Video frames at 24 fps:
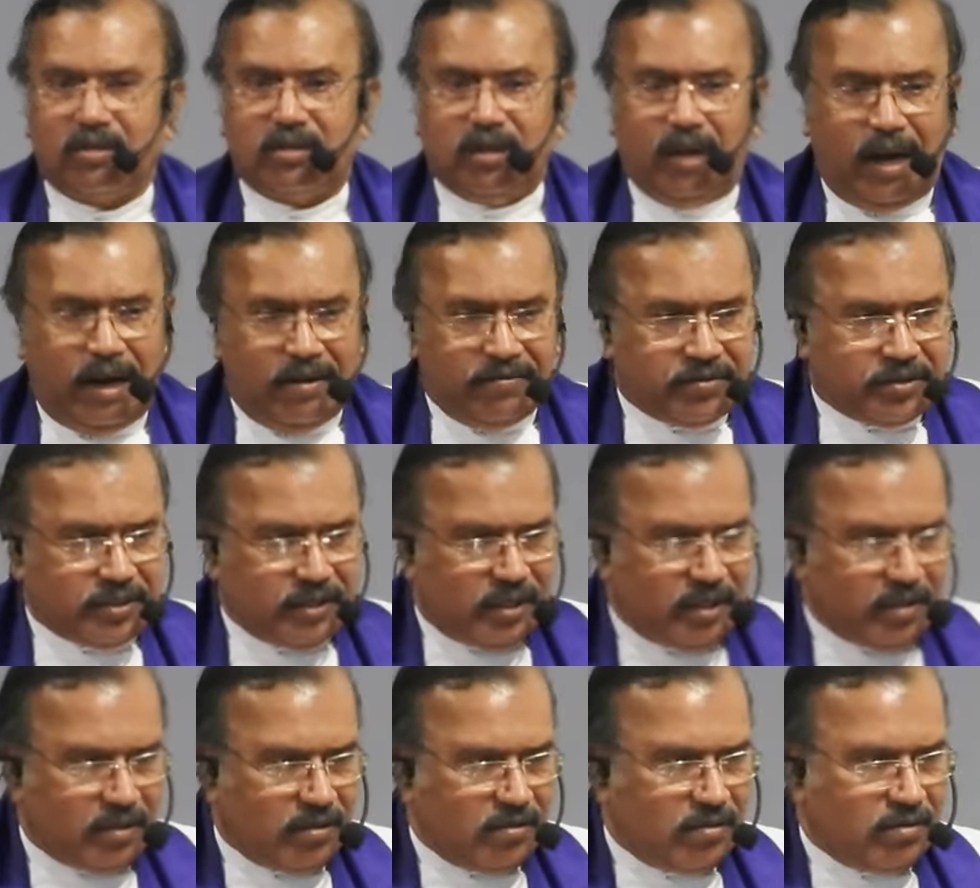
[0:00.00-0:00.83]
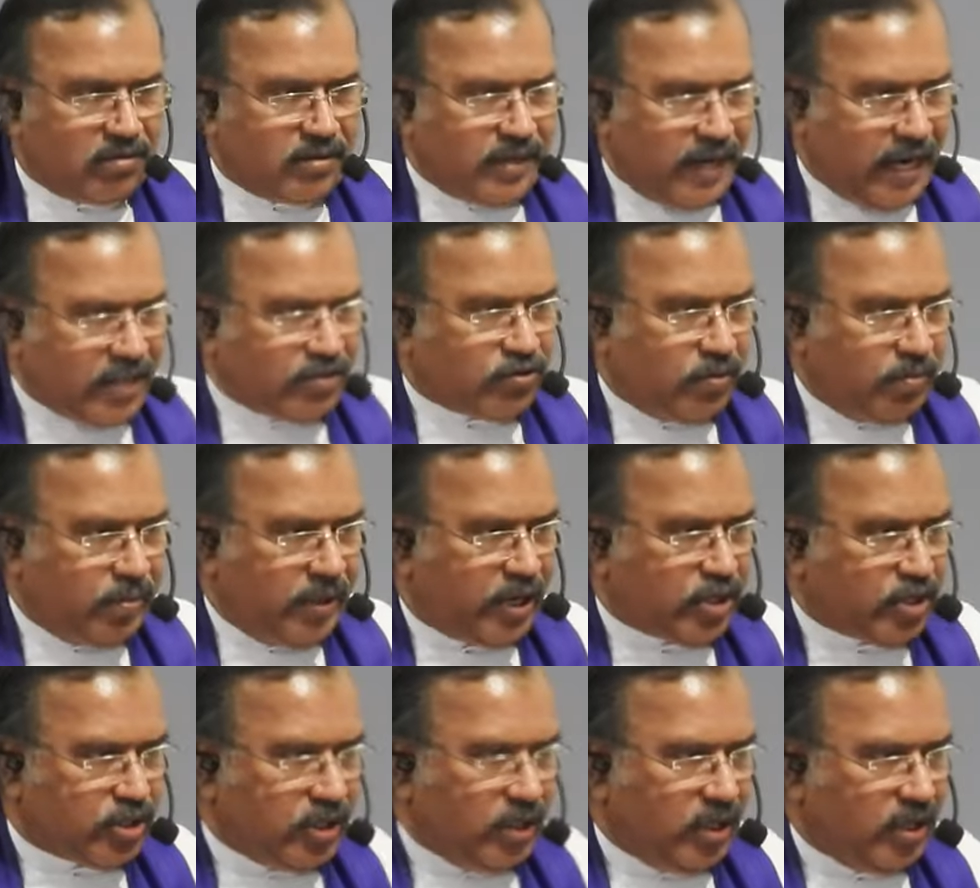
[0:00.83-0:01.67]
So after
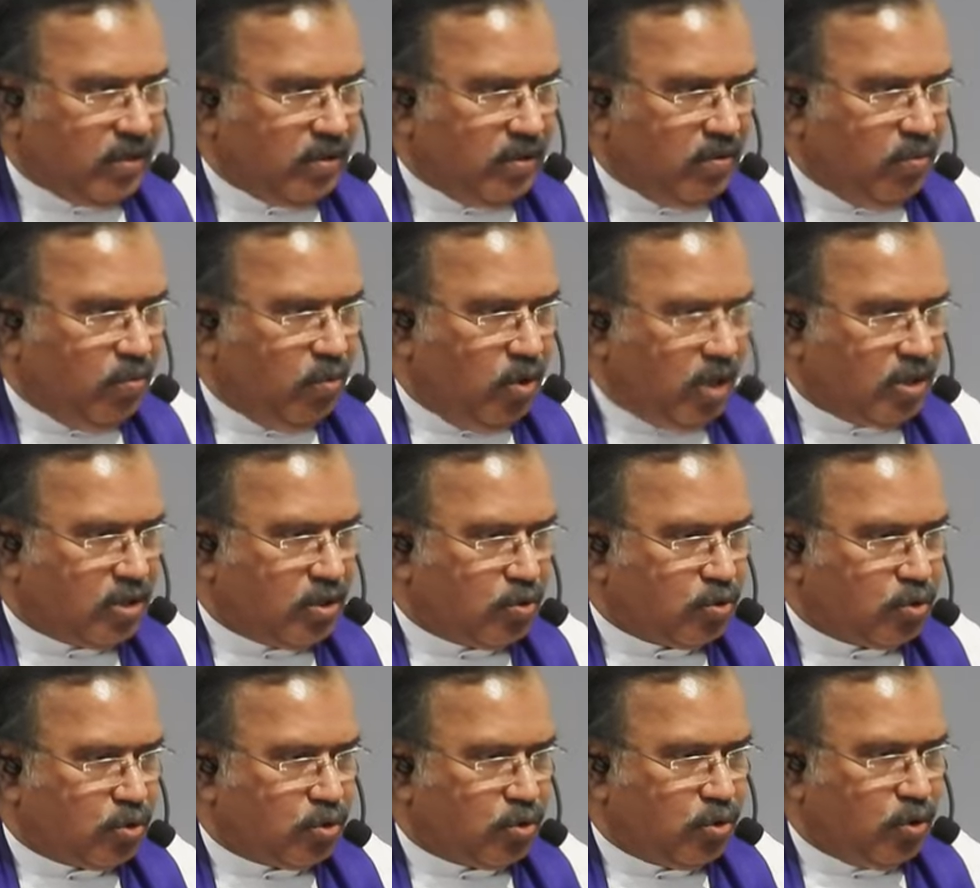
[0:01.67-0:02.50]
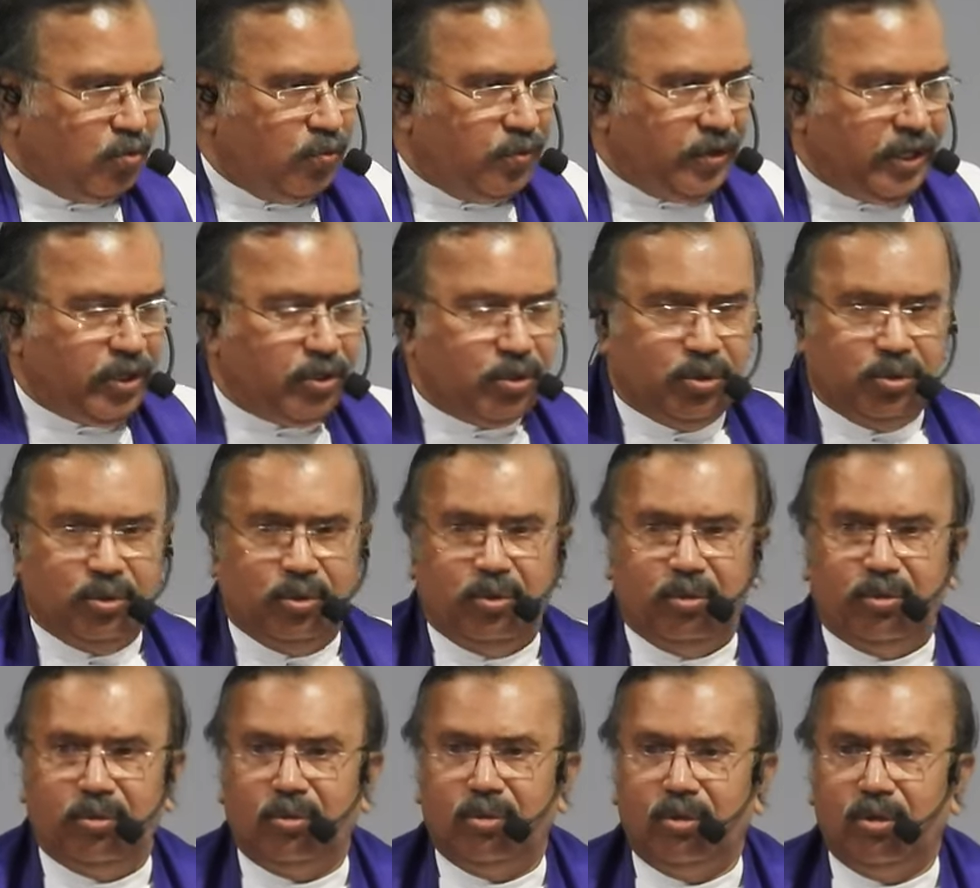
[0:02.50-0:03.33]
transformation, what should we
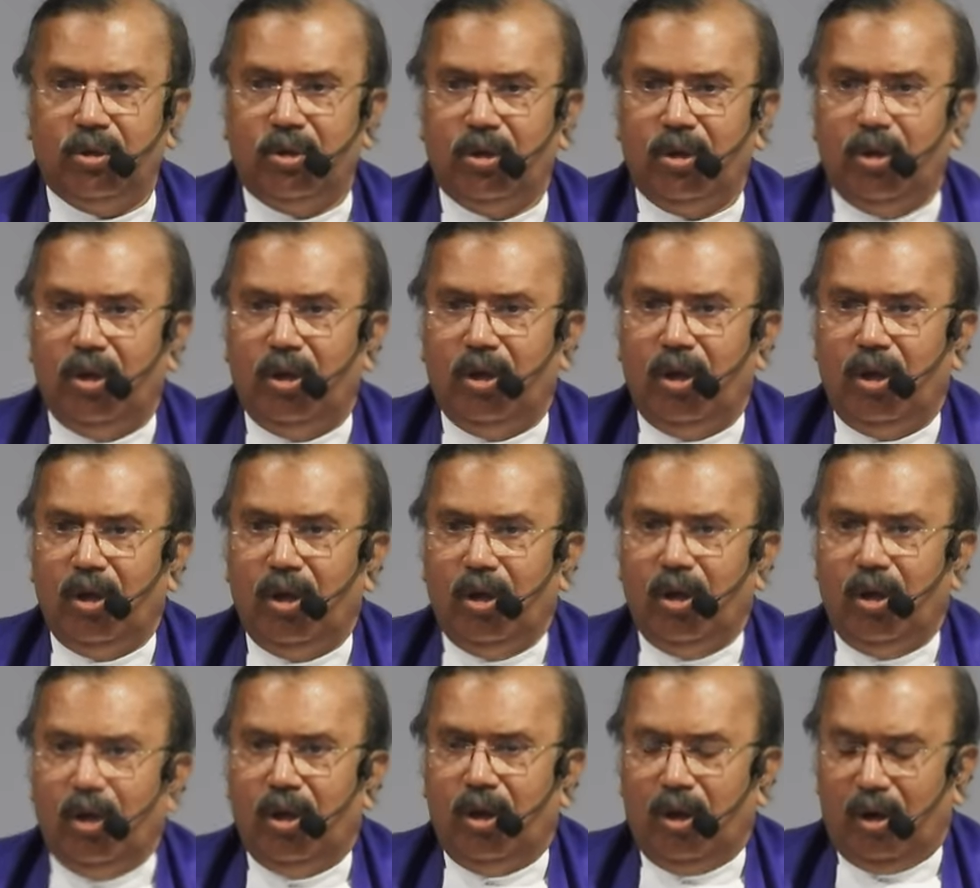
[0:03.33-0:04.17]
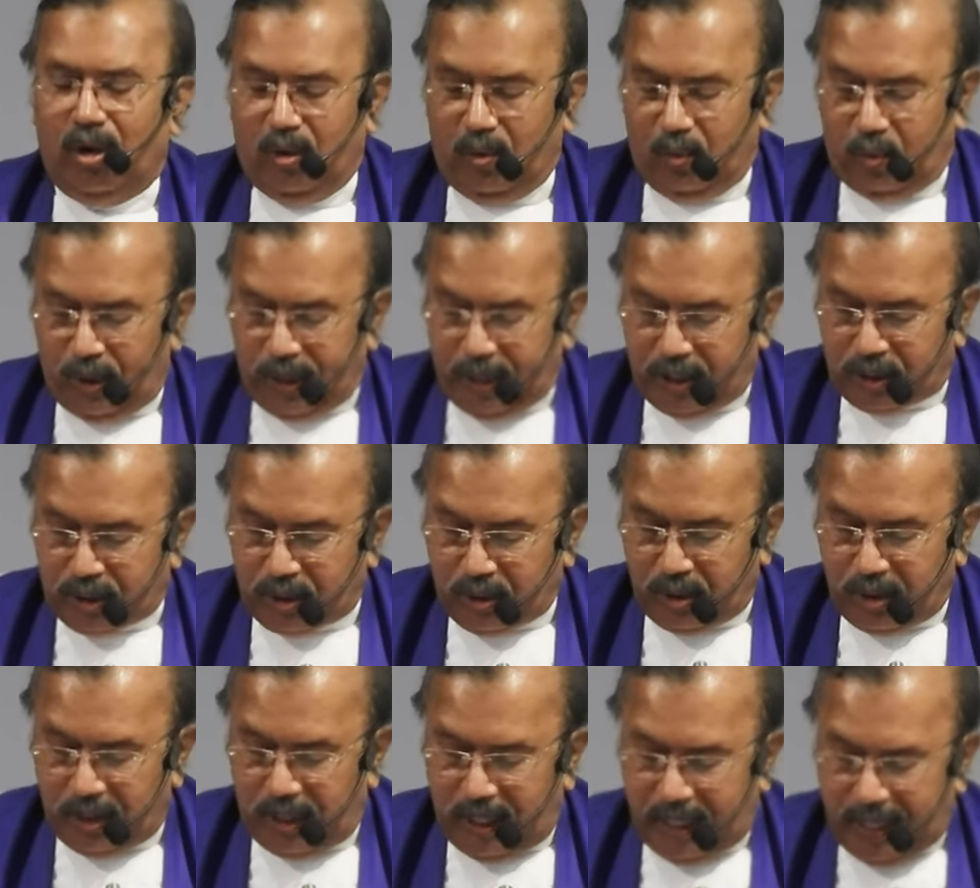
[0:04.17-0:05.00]
do? We
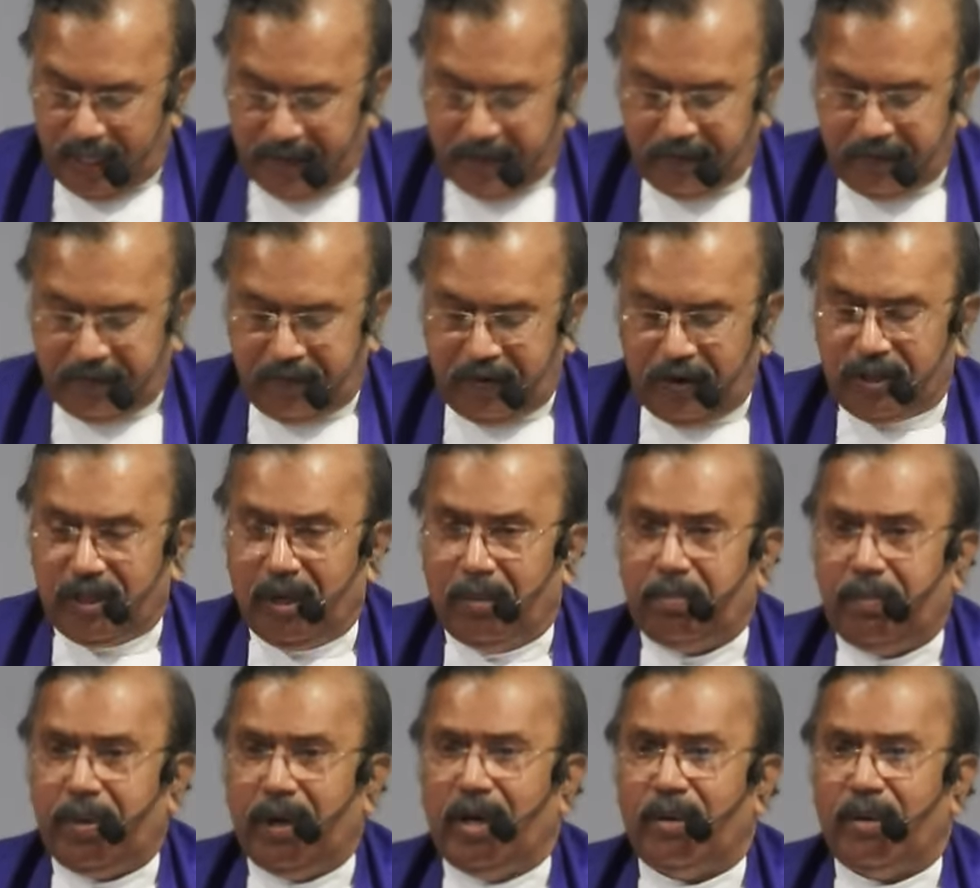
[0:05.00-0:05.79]
should live for the